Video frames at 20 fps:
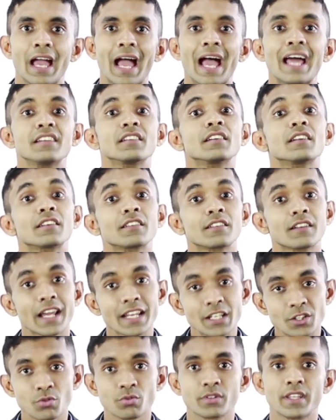and
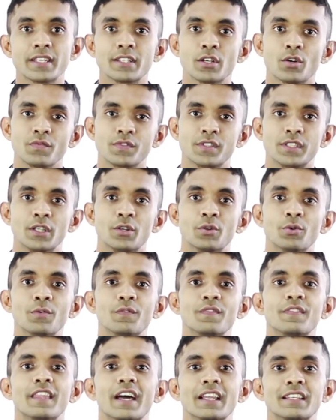right to that of 0,
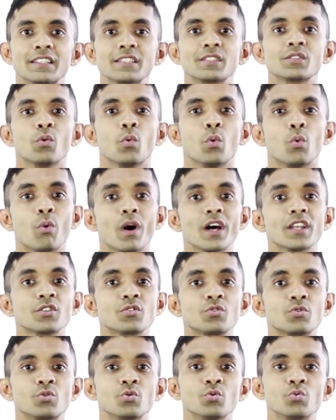that is
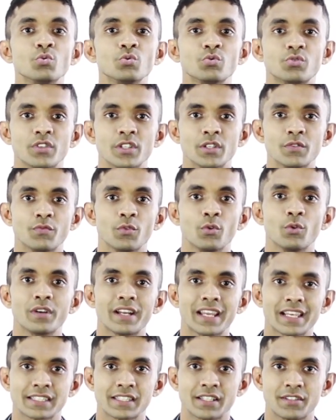1, 2, 3,
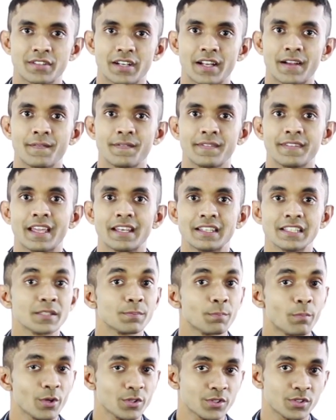4, etc. that
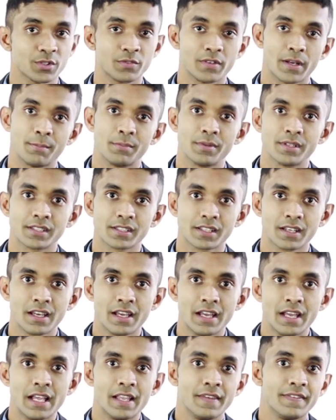is positive numbers.
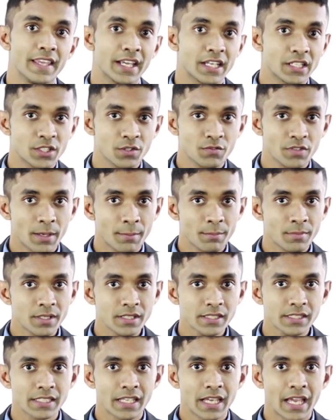Negative
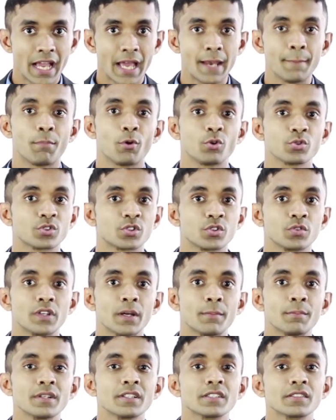numbers and positive
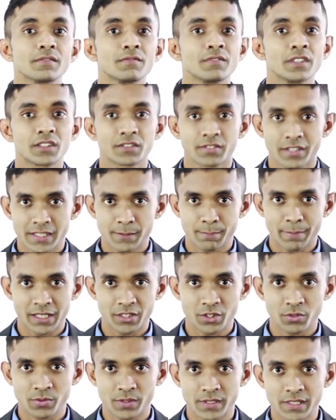numbers with
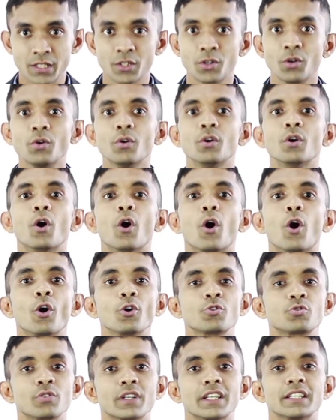respect to 0
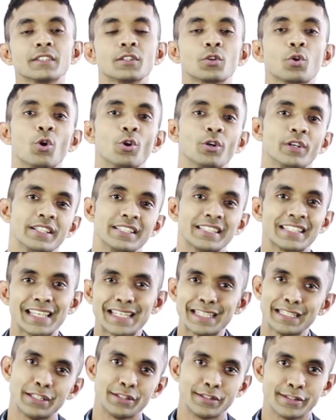are together called as
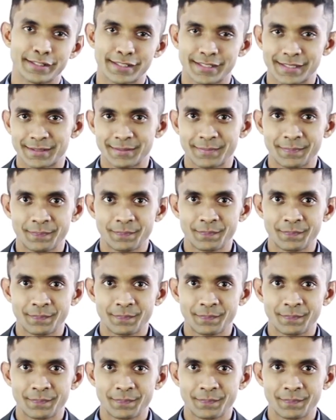integers.